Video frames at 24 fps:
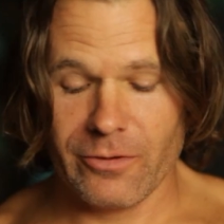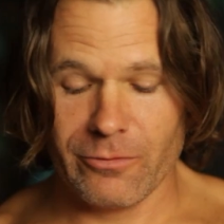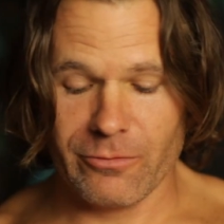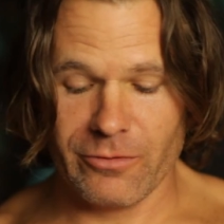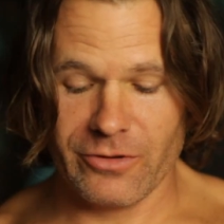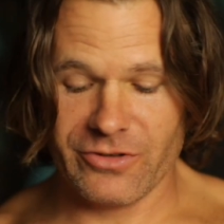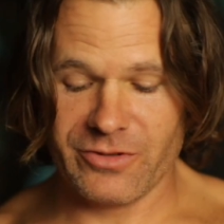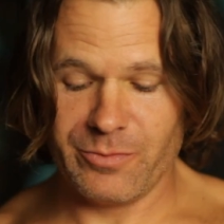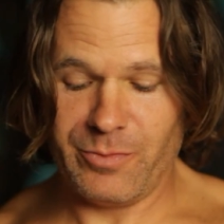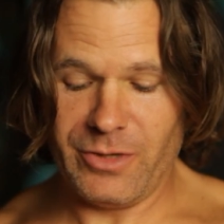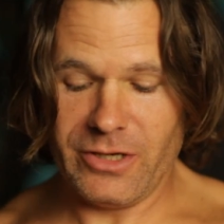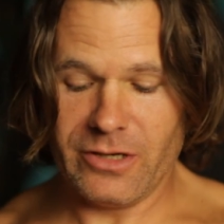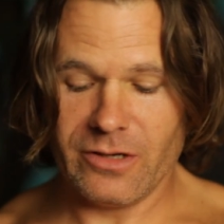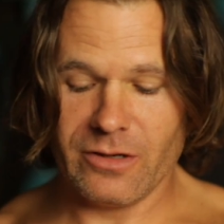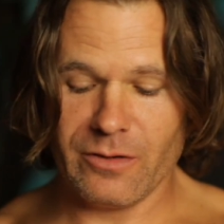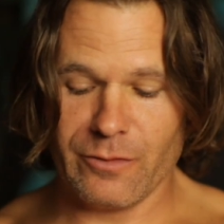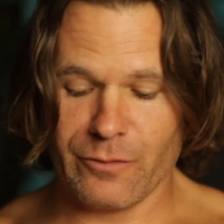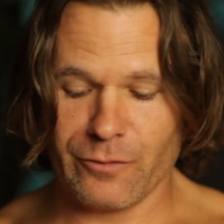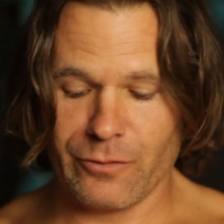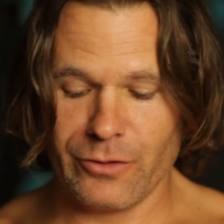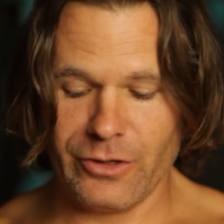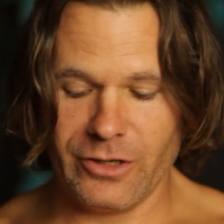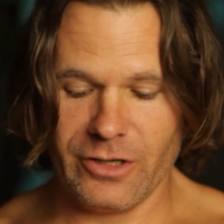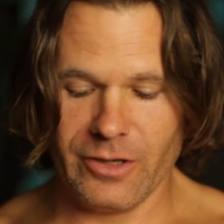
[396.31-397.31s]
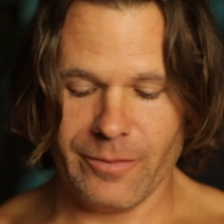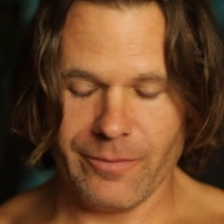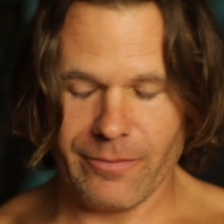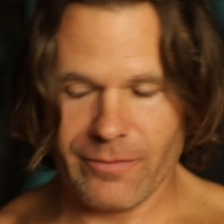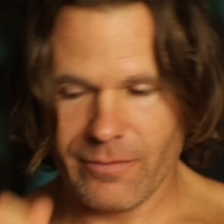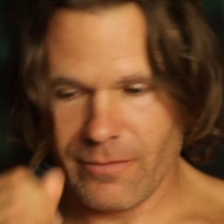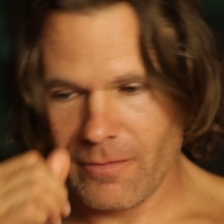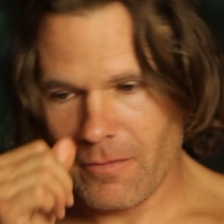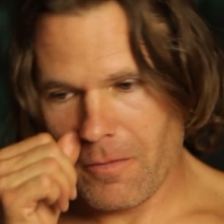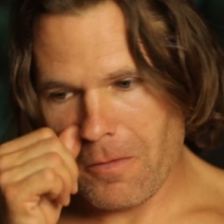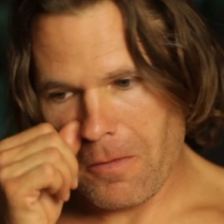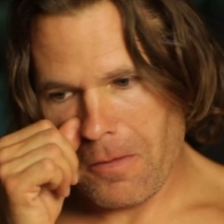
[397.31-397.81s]
Speaking of freedom,
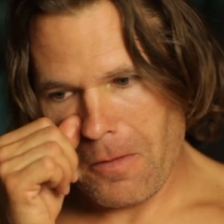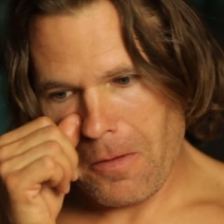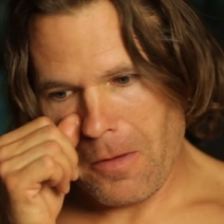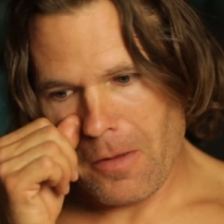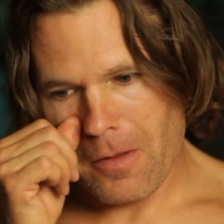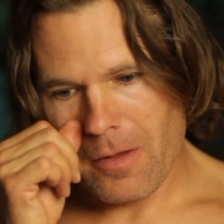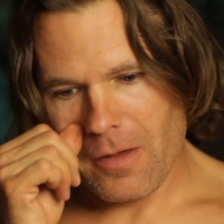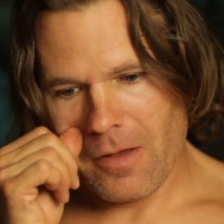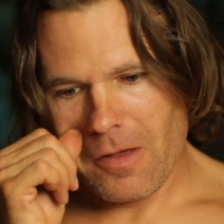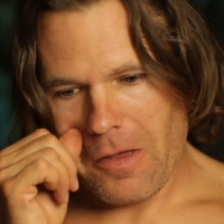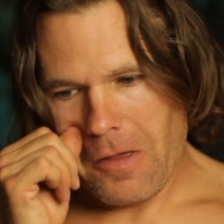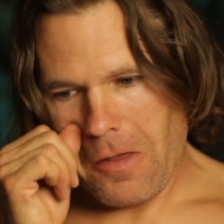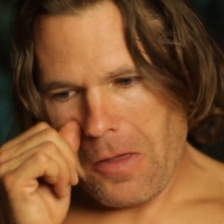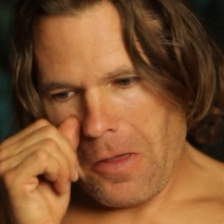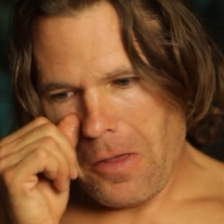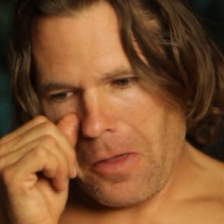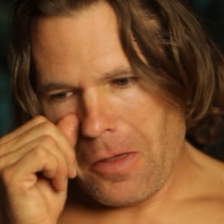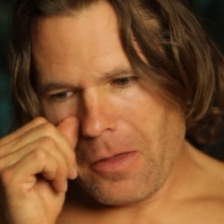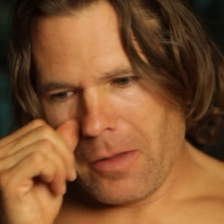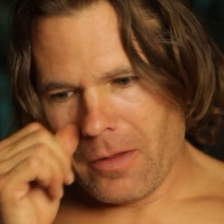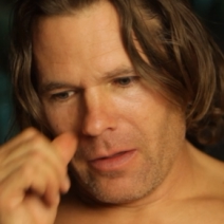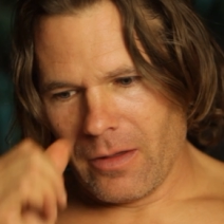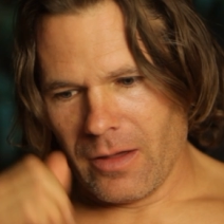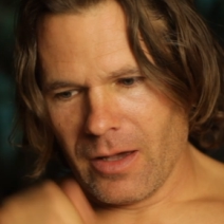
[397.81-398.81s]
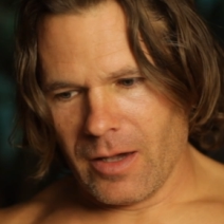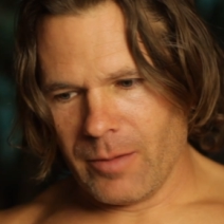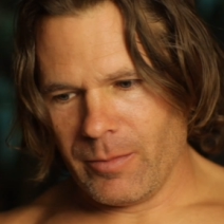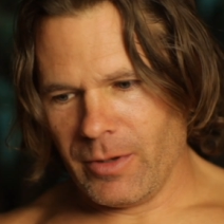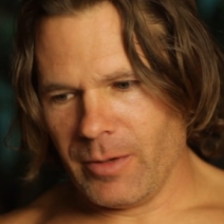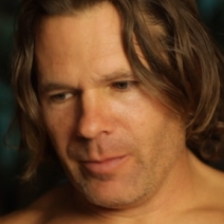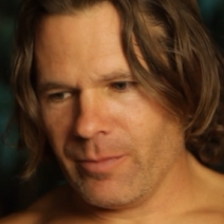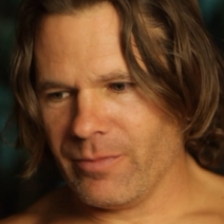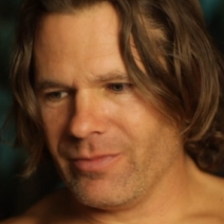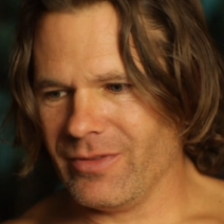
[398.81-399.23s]
I mean